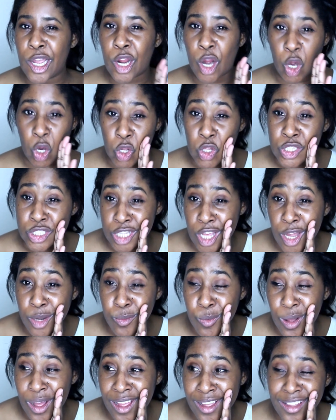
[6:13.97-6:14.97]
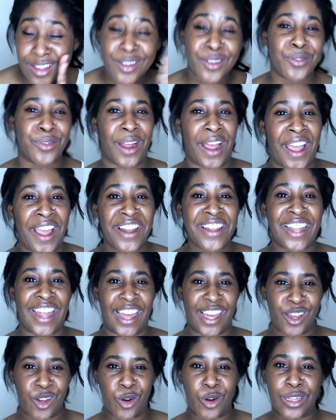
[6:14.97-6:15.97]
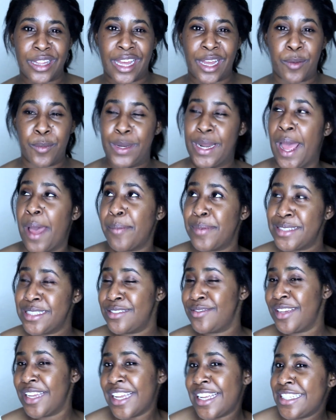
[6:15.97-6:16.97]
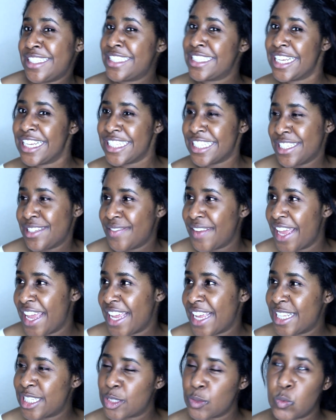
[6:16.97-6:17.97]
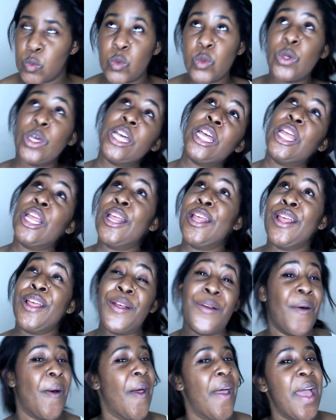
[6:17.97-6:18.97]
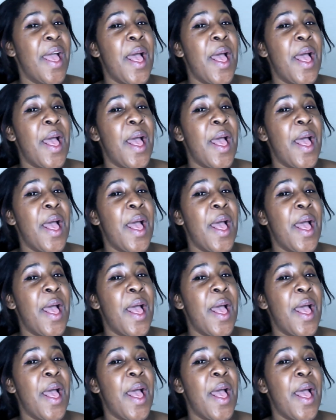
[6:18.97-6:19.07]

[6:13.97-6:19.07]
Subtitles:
Girls Gone Wild, right? Or what happens in Vegas stays in Vegas, woo!